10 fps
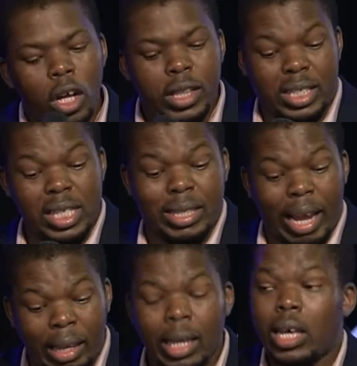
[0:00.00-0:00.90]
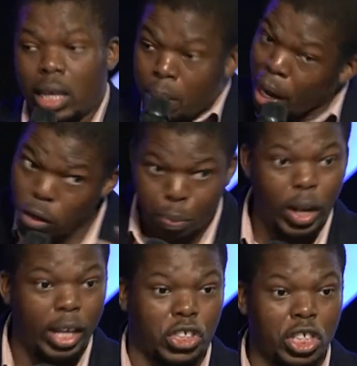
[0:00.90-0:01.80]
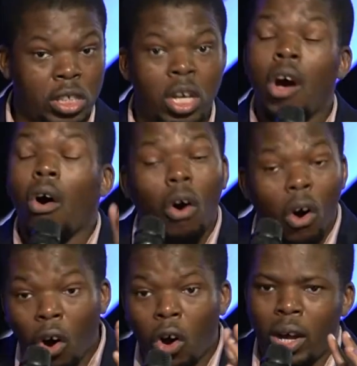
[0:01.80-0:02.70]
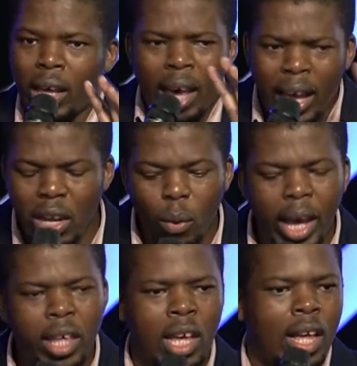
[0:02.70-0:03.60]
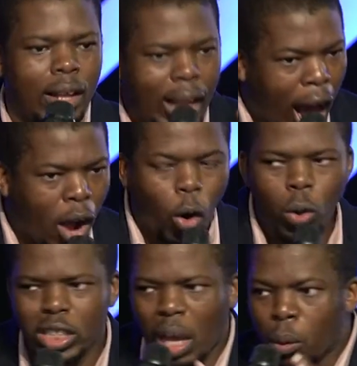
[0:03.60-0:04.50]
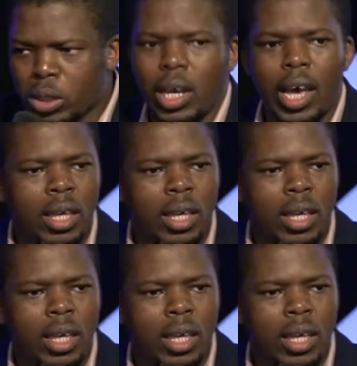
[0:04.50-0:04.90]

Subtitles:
this is like a manipulation, or anyway, la khona uzama ukuthi hey